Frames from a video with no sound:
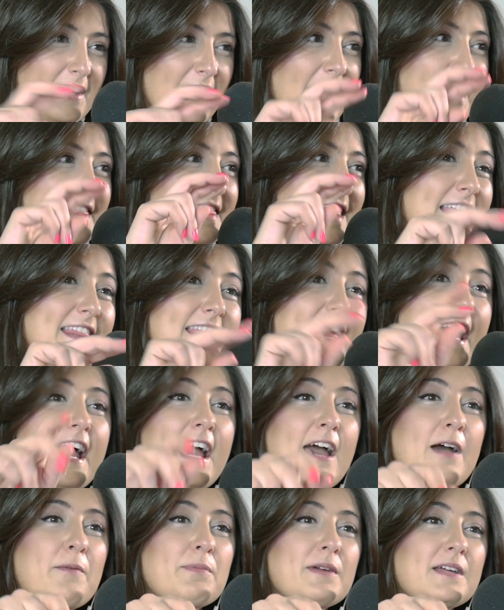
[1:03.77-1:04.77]
I think that
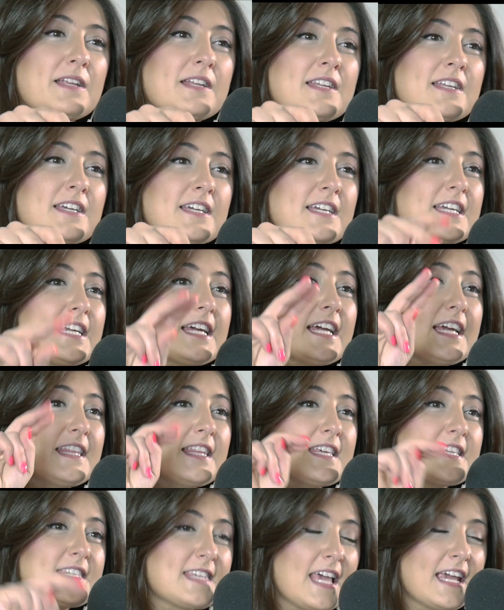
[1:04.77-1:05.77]
happened in
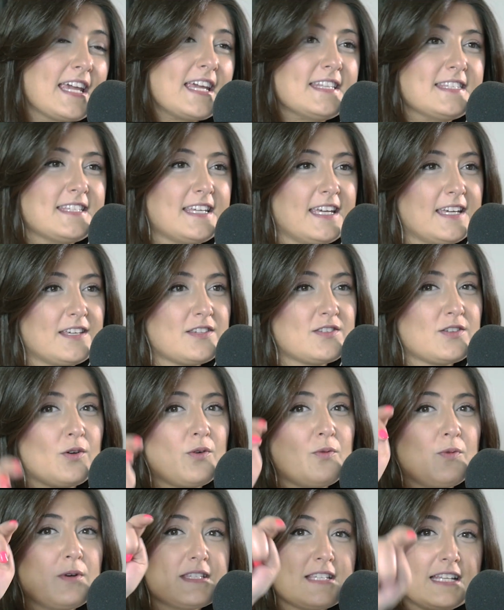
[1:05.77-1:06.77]
the second take, so
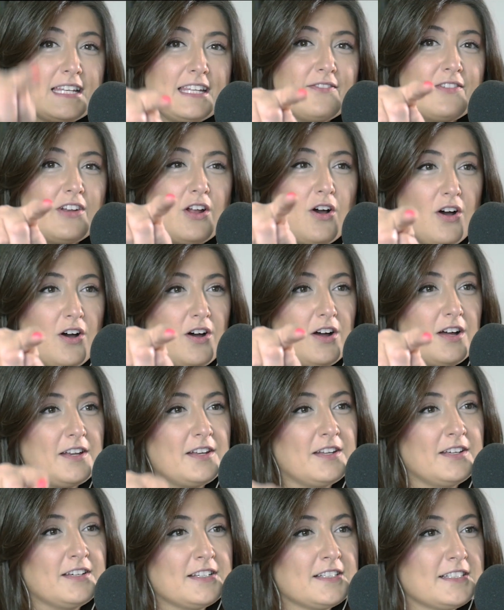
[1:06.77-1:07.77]
it wasn't even
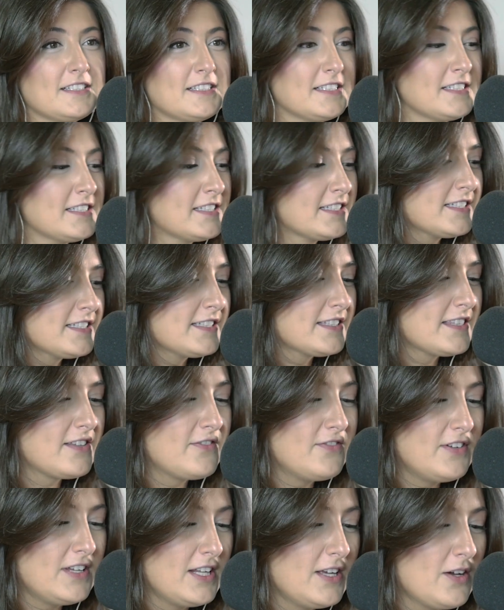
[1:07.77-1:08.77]
on the
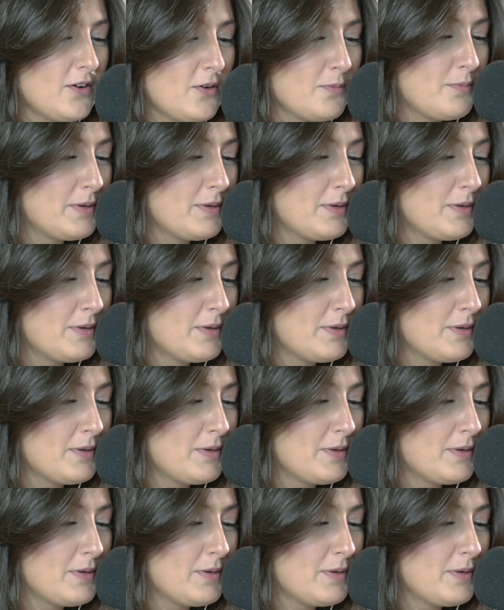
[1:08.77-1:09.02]
video.